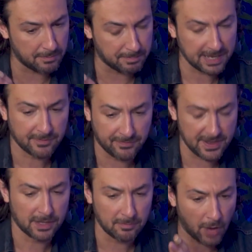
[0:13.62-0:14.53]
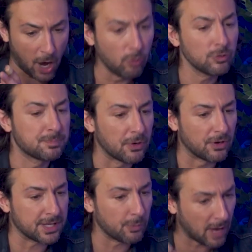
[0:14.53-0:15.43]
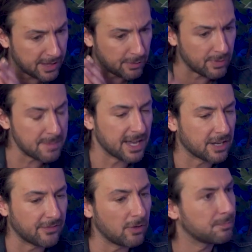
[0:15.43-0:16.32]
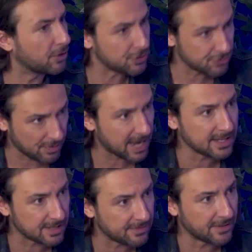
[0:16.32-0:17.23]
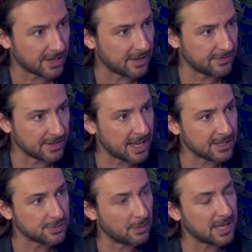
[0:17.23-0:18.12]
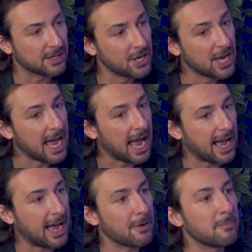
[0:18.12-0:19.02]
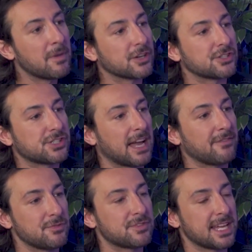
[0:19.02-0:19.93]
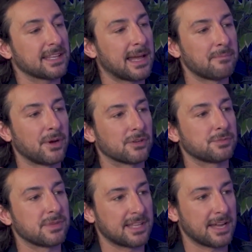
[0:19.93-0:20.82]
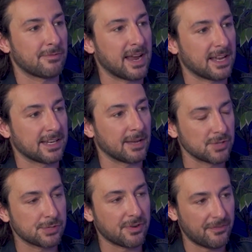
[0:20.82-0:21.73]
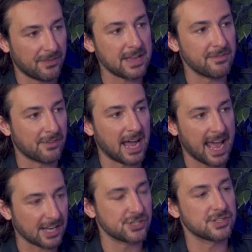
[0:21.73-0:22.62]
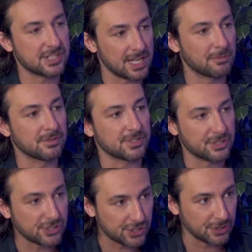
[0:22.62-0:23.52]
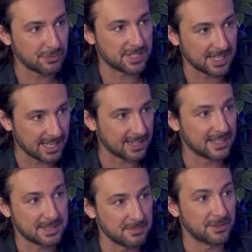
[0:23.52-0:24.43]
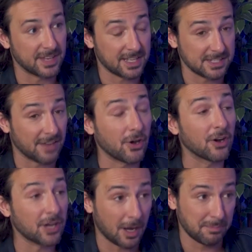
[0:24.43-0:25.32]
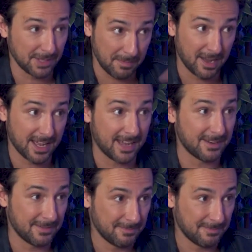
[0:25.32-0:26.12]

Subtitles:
big film, Old Boy, the remake of Old Boy, you trained for that as well. How much have you ticked that box with Dead Reckoning? Was there a favorite action sequence to shoot in this movie? Because I've got a couple in my head.